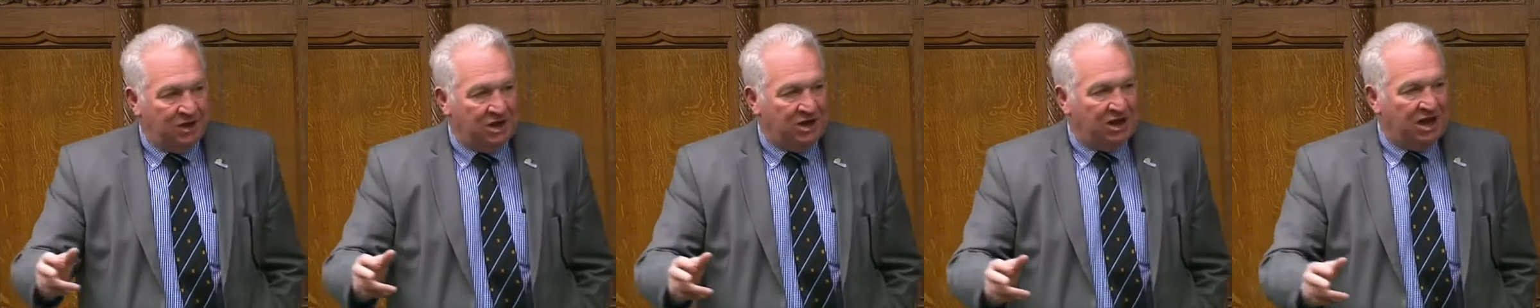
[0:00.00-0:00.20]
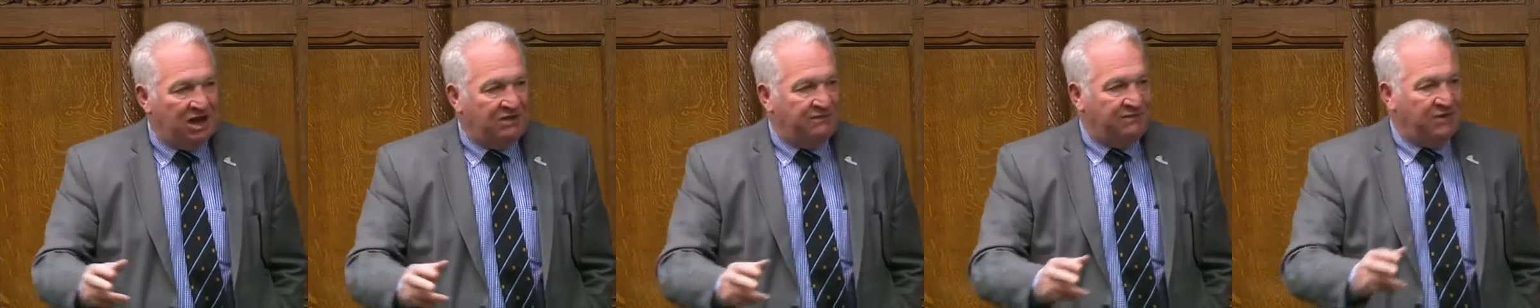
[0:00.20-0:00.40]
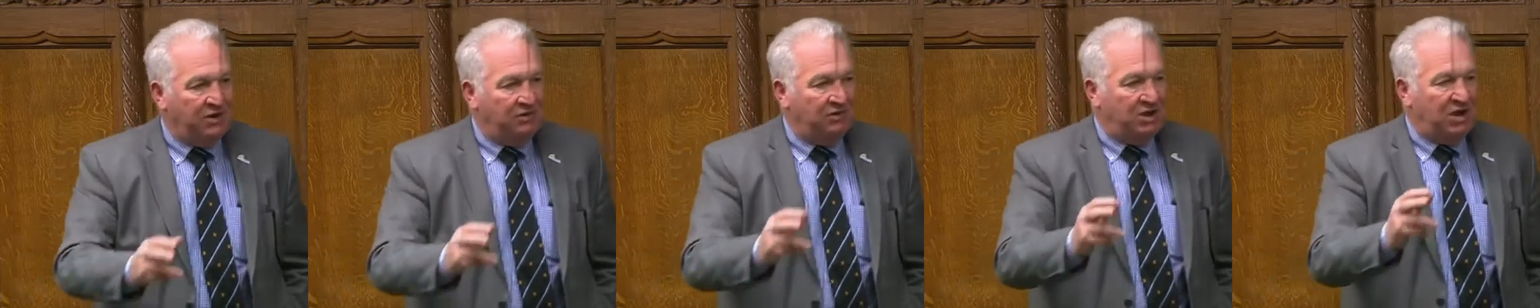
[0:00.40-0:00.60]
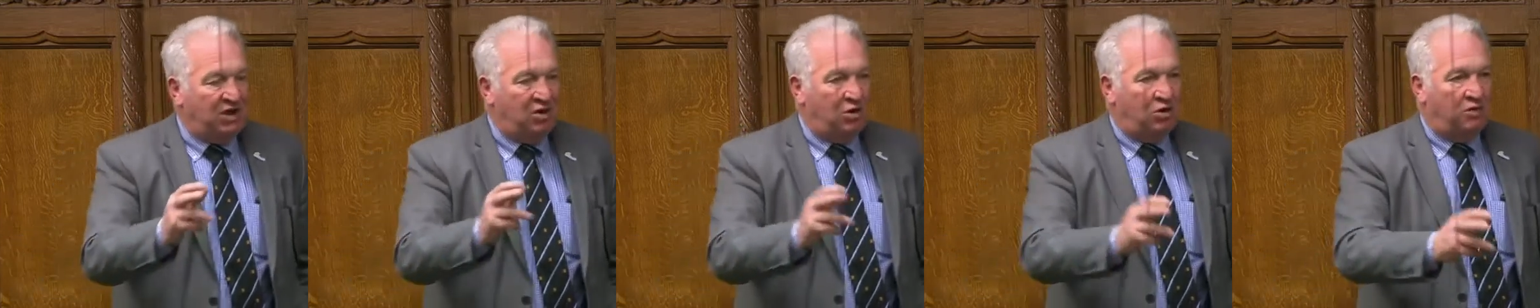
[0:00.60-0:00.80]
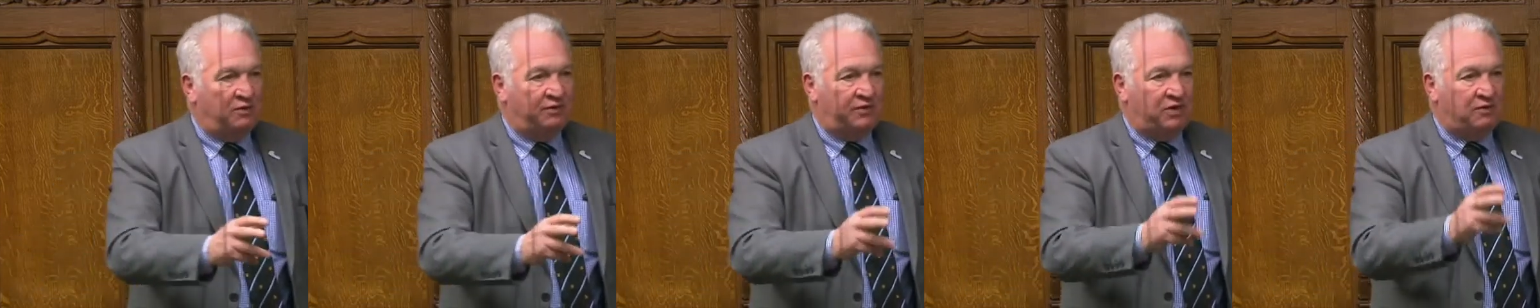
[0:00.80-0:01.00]
and they
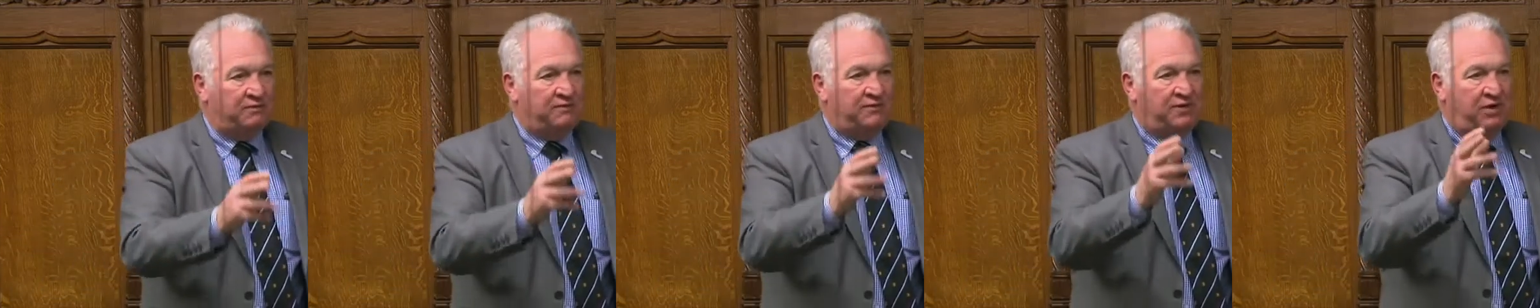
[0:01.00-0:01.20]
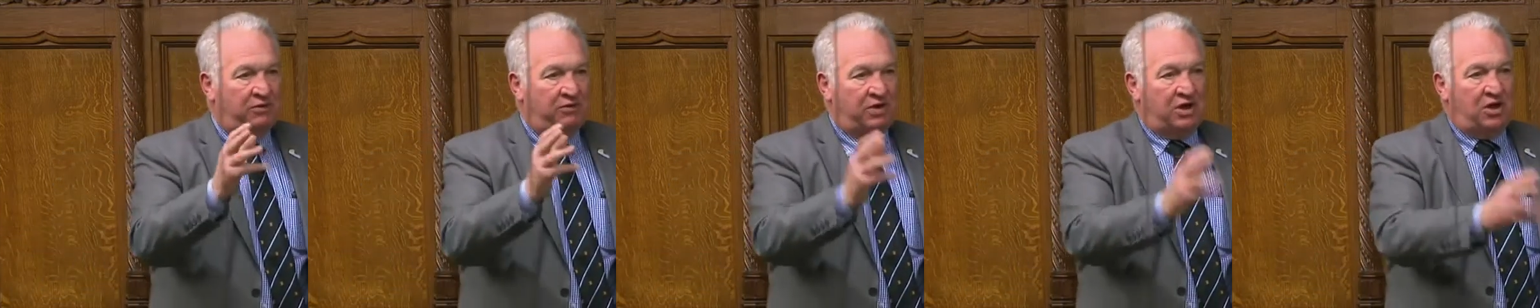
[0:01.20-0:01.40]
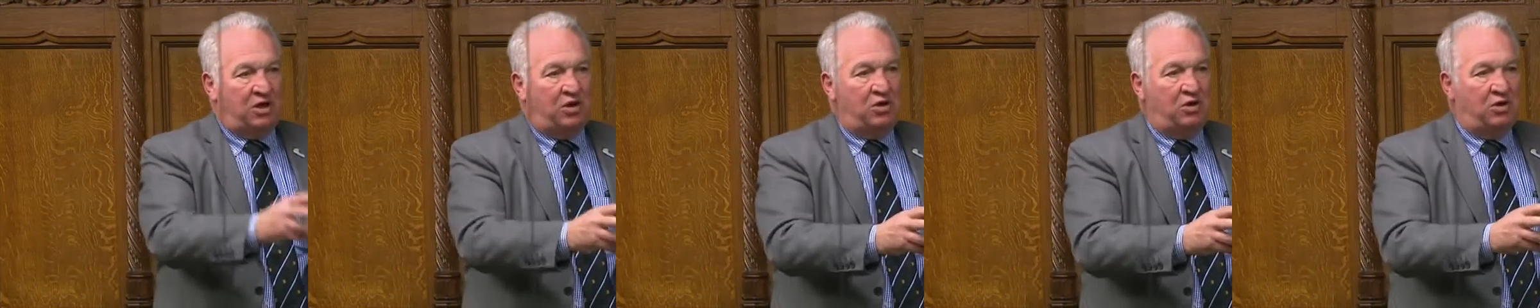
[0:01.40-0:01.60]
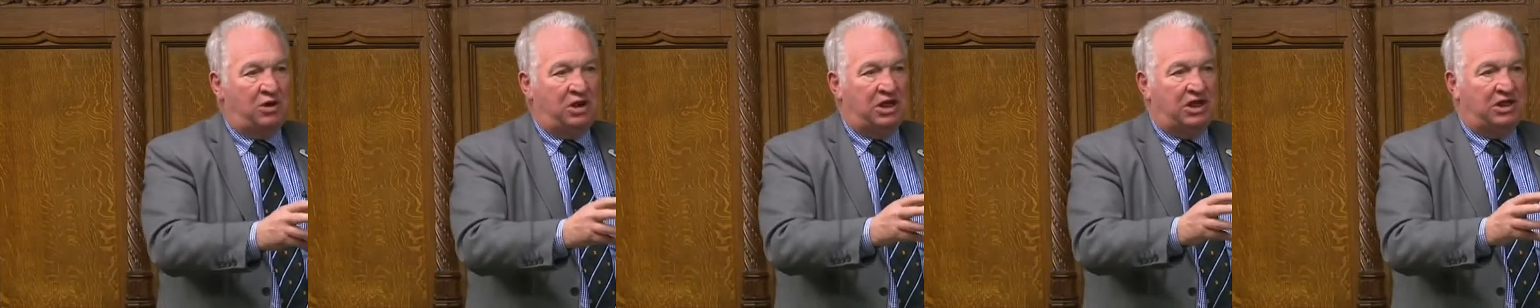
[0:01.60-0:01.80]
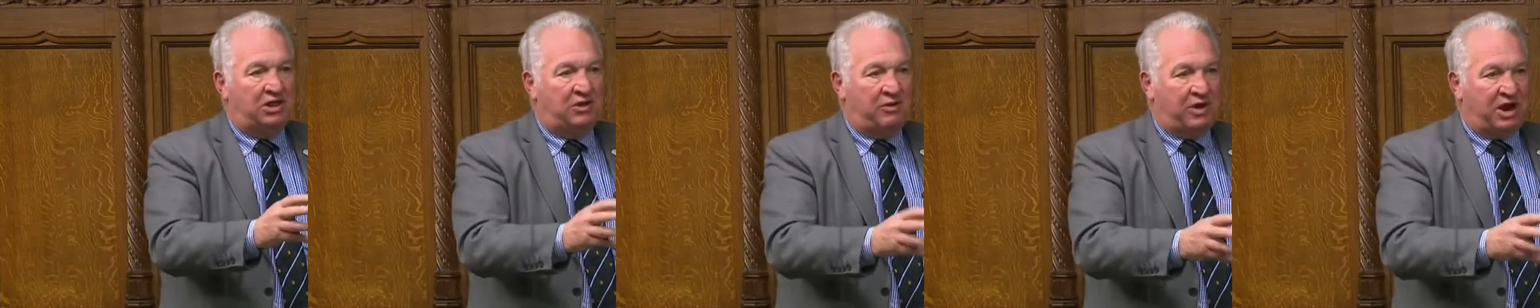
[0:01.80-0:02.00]
very often, very
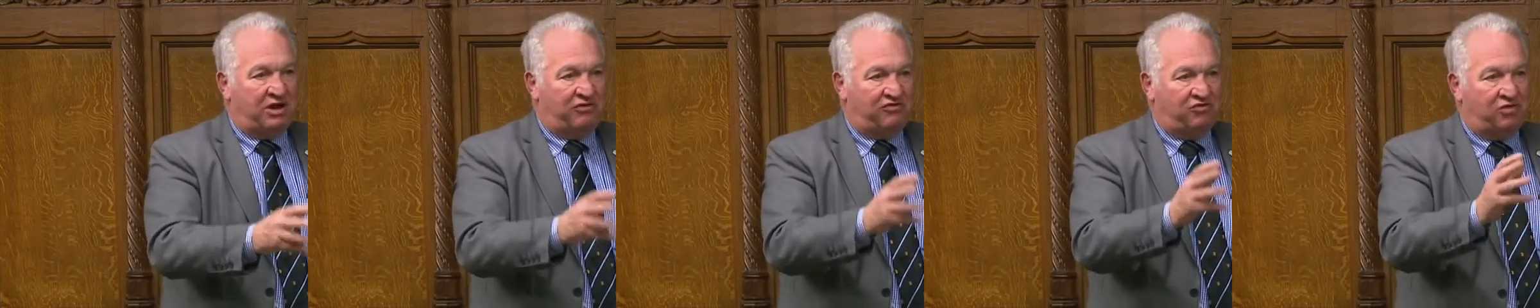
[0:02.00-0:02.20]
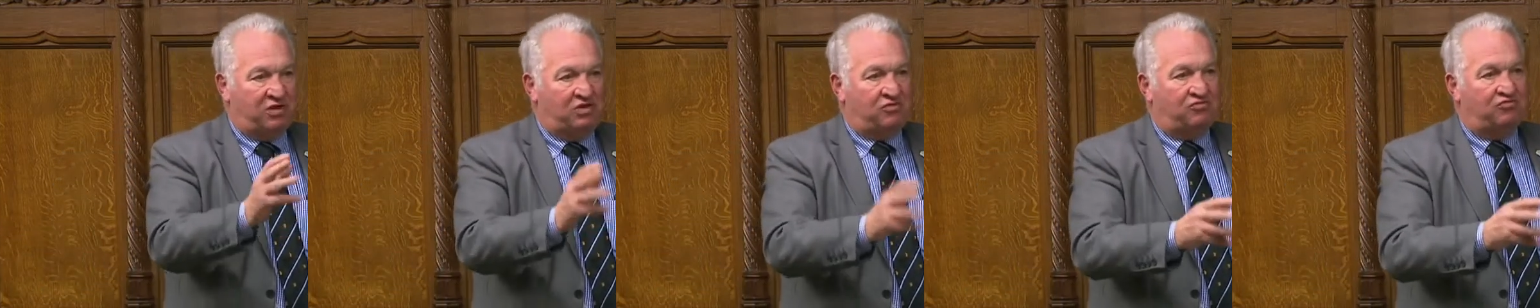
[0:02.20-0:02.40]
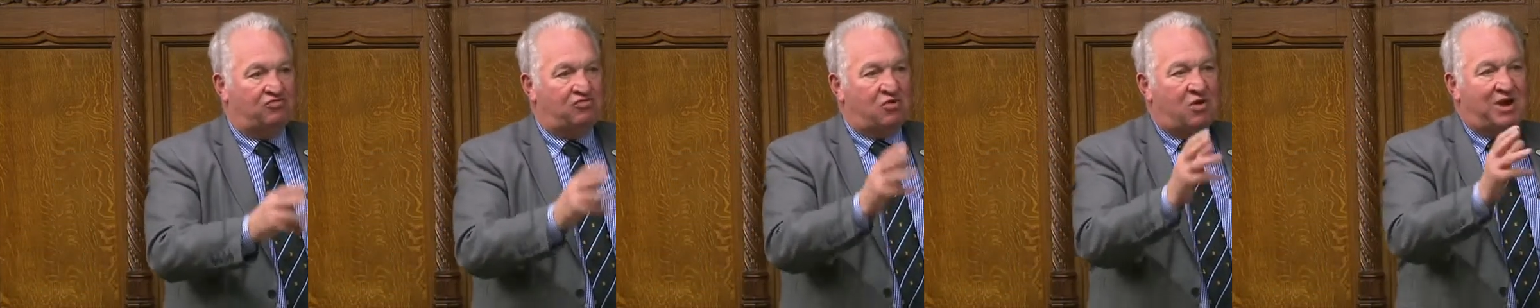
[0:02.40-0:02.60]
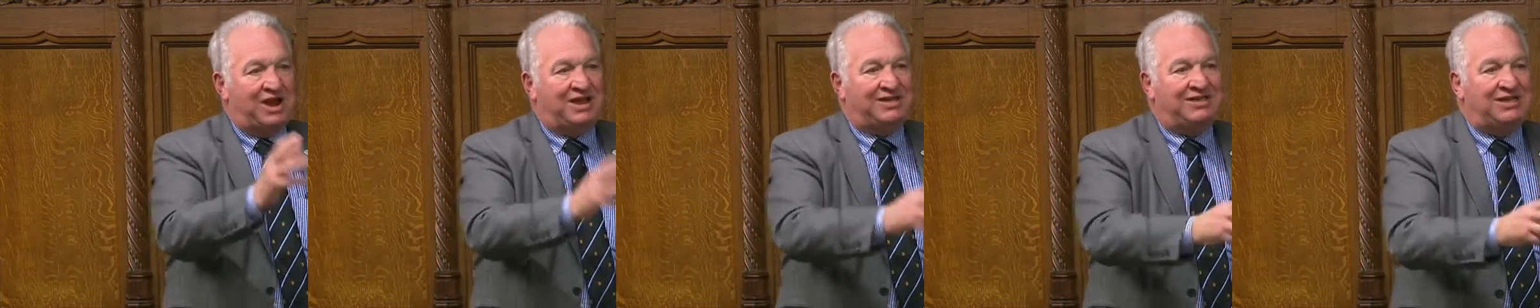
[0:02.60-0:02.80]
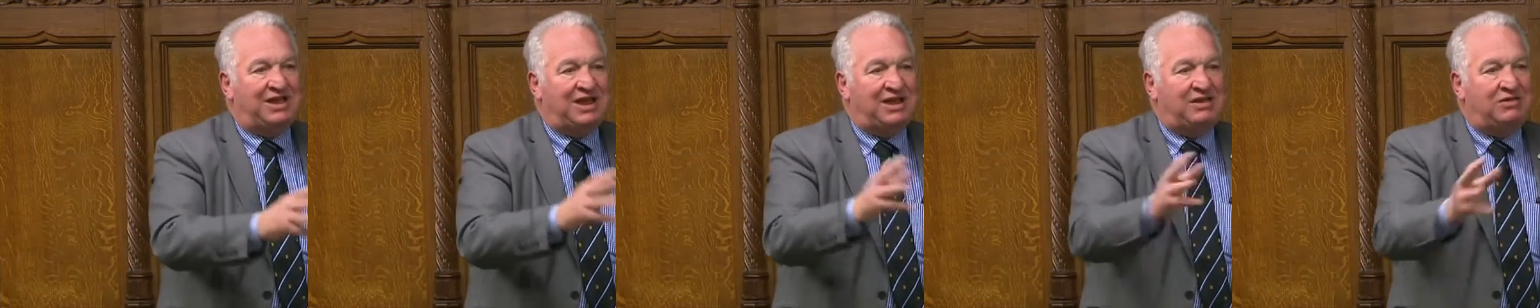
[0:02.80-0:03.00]
early, their actuaries
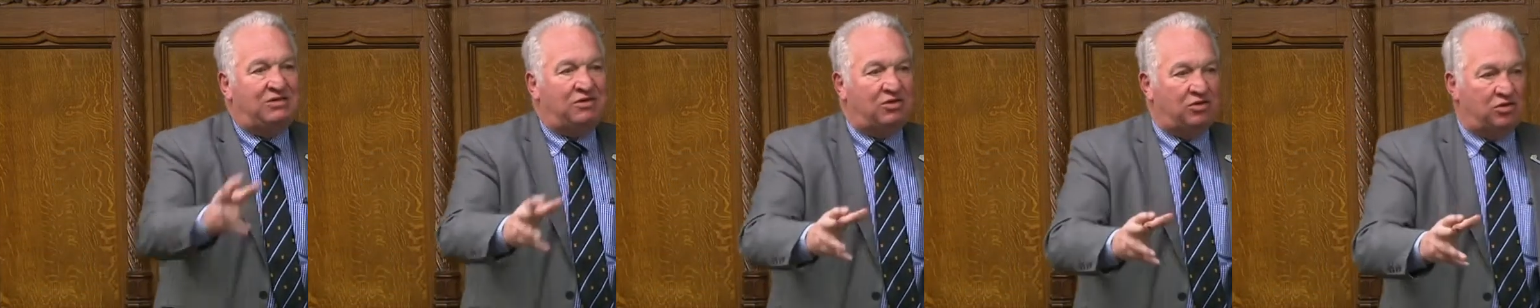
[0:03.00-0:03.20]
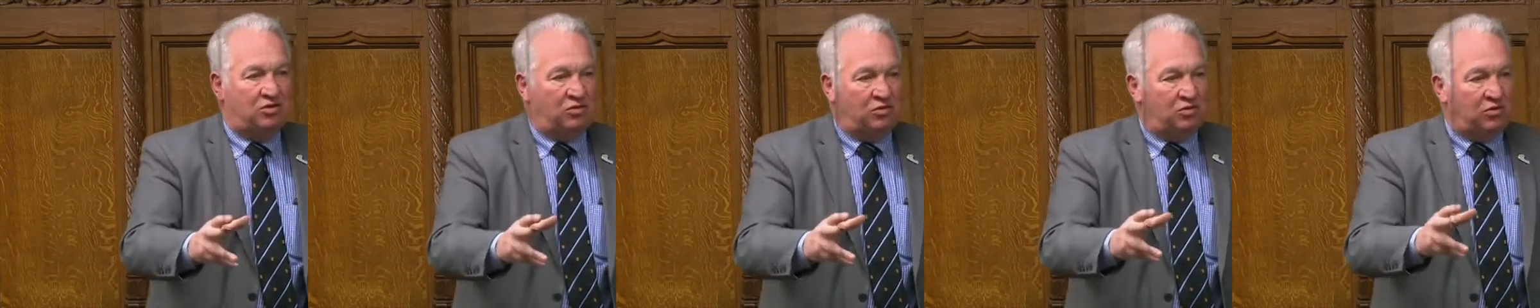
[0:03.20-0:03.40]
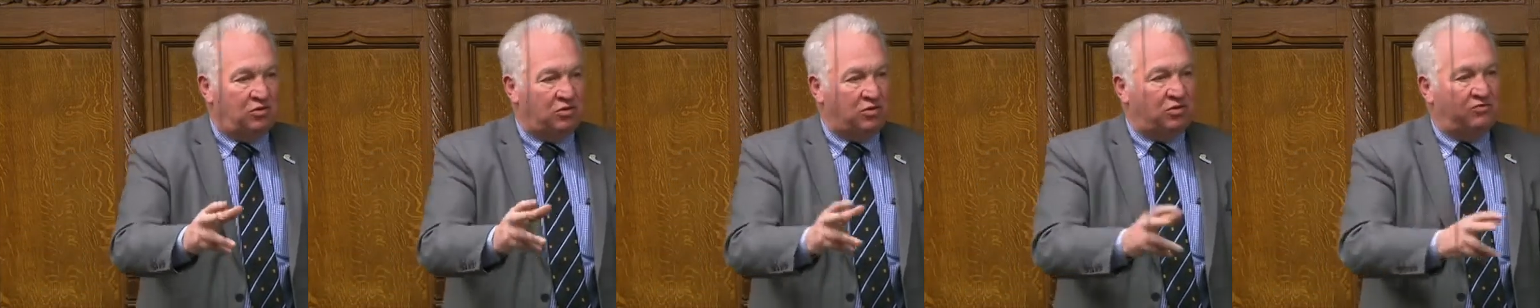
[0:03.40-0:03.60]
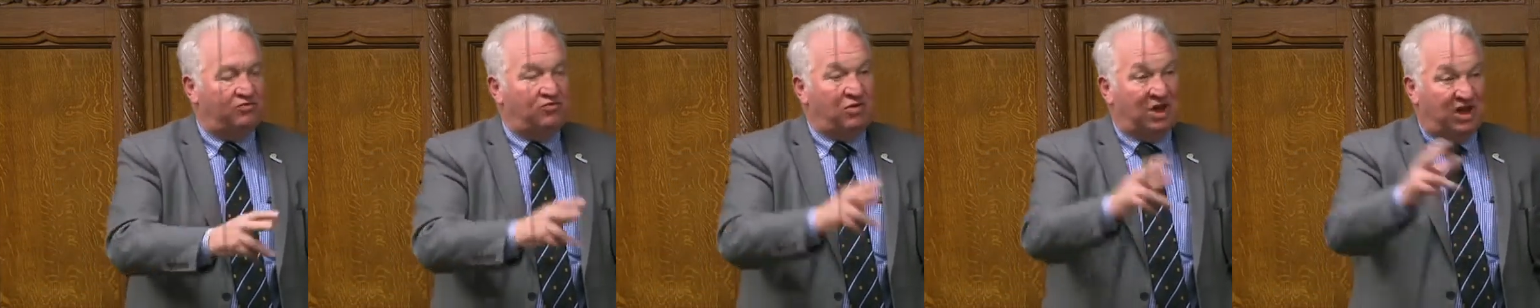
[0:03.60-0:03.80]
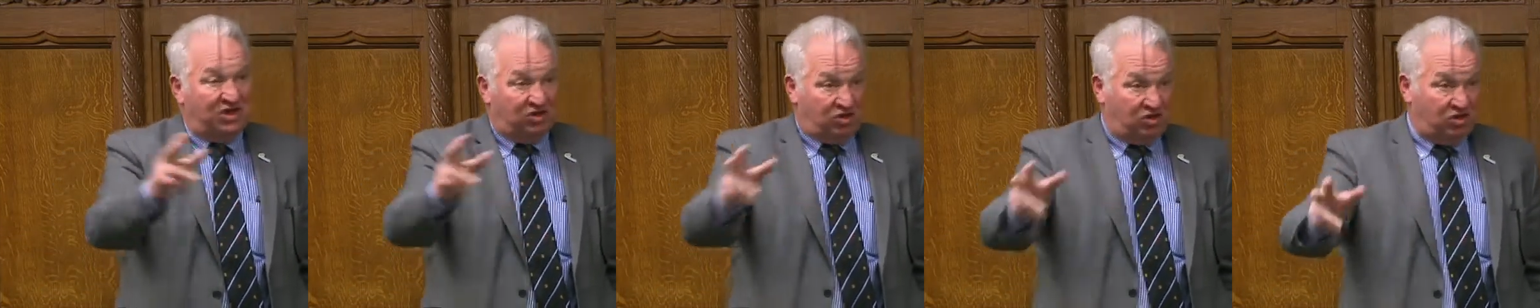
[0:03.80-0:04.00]
write into
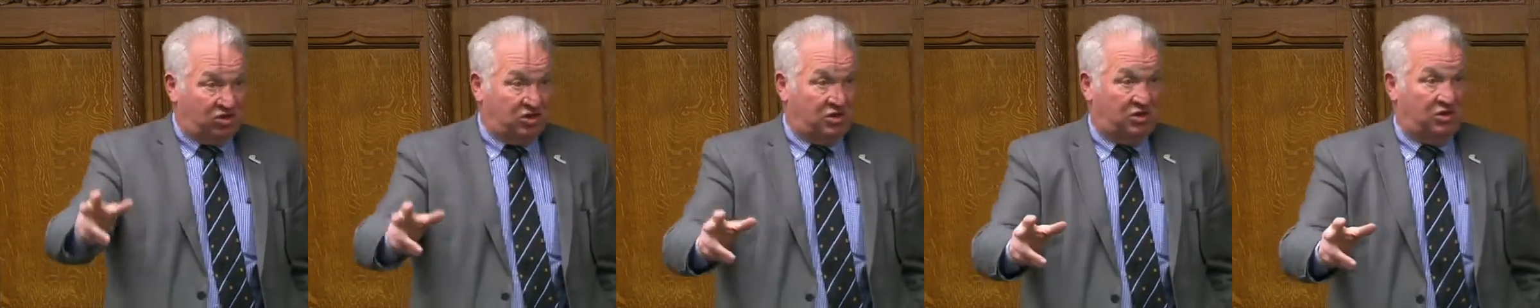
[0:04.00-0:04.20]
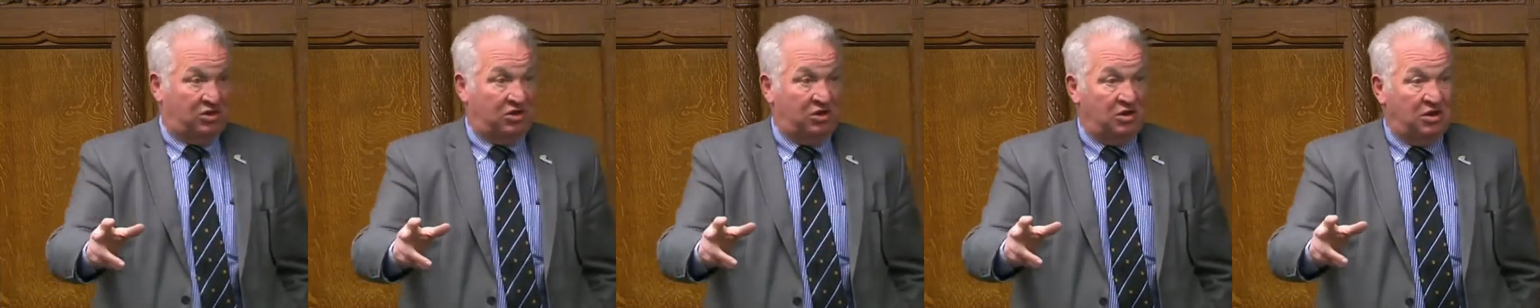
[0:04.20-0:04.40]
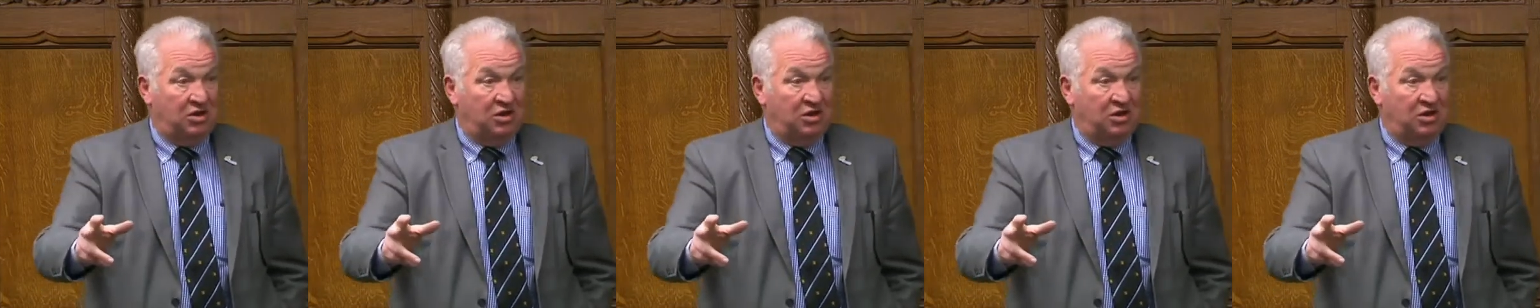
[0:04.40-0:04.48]
the risk,